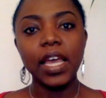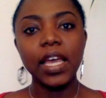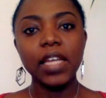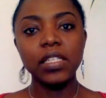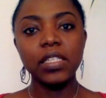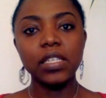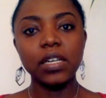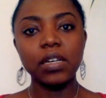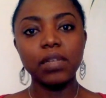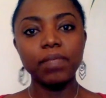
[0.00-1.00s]
And
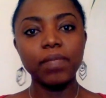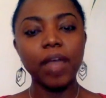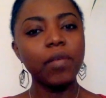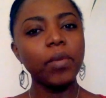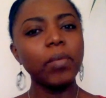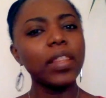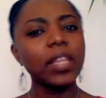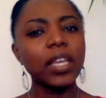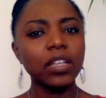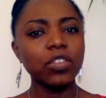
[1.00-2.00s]
I remember
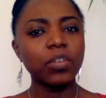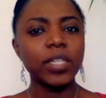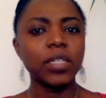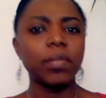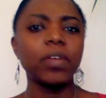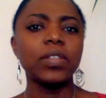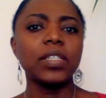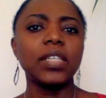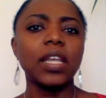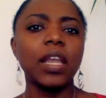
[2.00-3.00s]
thinking so much about
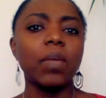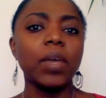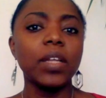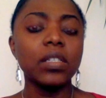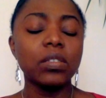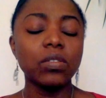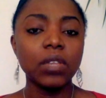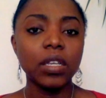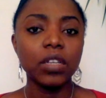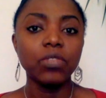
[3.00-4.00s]
it, and I went
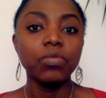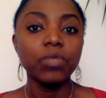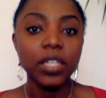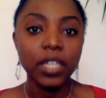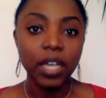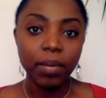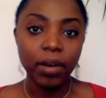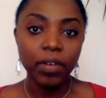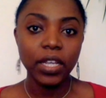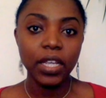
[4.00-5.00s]
into reading
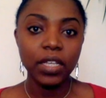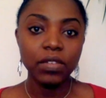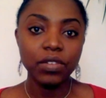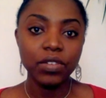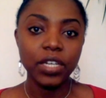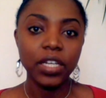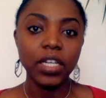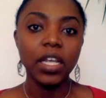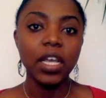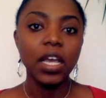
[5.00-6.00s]
about
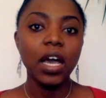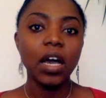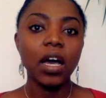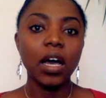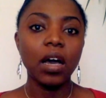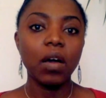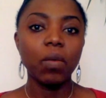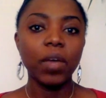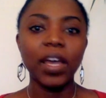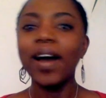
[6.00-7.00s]
history,
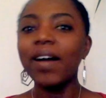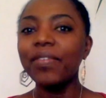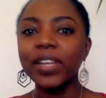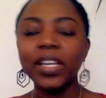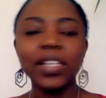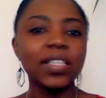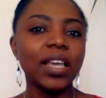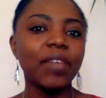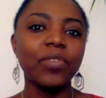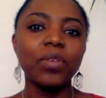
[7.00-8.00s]
where Africans
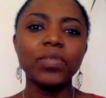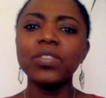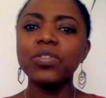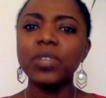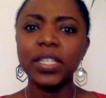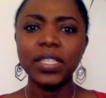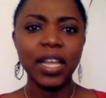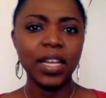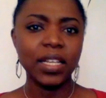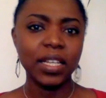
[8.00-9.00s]
came from, just to
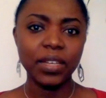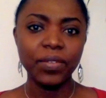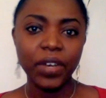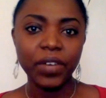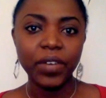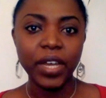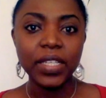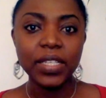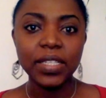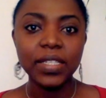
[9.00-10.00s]
understand the different
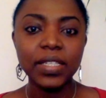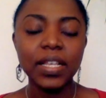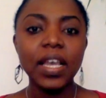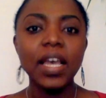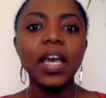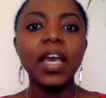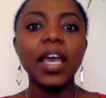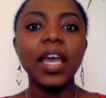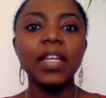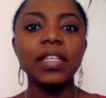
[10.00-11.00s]
races,
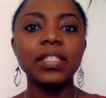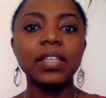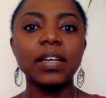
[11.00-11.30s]
and